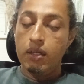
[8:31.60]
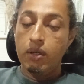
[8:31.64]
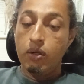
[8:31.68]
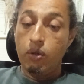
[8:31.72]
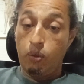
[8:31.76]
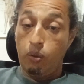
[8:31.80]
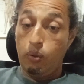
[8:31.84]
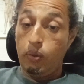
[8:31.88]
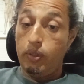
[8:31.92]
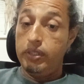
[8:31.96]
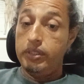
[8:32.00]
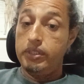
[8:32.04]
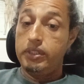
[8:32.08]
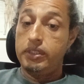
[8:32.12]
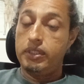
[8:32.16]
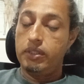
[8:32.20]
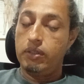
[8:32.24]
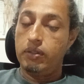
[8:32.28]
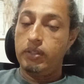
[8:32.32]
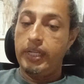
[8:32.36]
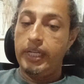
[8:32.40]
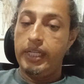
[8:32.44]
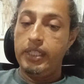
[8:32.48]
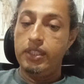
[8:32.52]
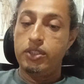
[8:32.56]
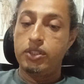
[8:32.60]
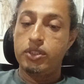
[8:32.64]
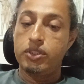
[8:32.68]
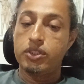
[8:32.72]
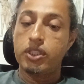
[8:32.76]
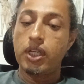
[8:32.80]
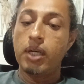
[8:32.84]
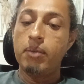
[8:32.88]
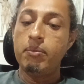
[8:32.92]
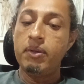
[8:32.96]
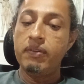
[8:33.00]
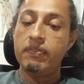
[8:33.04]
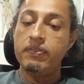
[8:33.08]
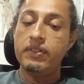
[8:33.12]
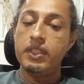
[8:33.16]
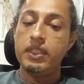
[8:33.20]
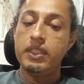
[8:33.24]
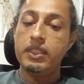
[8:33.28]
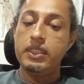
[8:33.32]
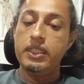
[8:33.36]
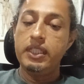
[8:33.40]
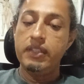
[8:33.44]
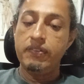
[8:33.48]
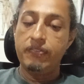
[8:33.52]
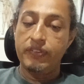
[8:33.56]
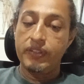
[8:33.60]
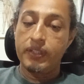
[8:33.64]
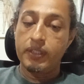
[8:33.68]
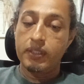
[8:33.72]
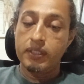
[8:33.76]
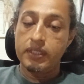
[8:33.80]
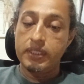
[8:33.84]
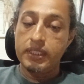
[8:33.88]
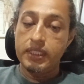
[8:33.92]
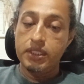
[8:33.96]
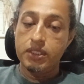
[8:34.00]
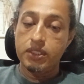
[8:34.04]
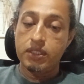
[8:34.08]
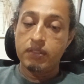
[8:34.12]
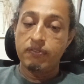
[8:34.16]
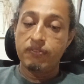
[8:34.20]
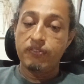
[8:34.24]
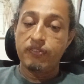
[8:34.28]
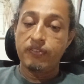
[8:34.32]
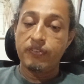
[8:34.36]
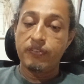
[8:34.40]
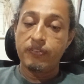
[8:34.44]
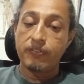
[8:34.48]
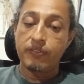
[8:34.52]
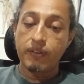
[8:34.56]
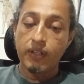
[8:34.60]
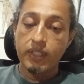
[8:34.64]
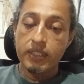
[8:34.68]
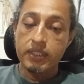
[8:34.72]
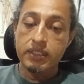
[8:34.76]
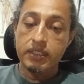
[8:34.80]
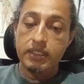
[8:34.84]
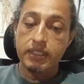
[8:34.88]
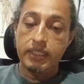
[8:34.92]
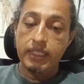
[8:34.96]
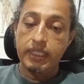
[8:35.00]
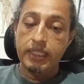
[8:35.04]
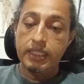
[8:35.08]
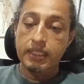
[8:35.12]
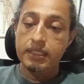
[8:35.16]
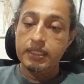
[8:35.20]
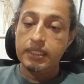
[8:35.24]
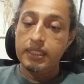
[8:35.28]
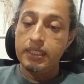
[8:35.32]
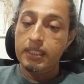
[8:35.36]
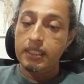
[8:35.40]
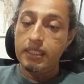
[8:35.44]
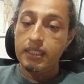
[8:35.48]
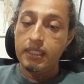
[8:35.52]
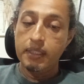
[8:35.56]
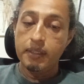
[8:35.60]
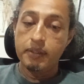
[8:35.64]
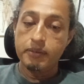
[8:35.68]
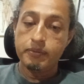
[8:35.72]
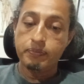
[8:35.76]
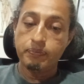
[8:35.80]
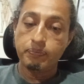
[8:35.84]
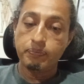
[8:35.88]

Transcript: Courts. Okay, some of the difficulties confronting the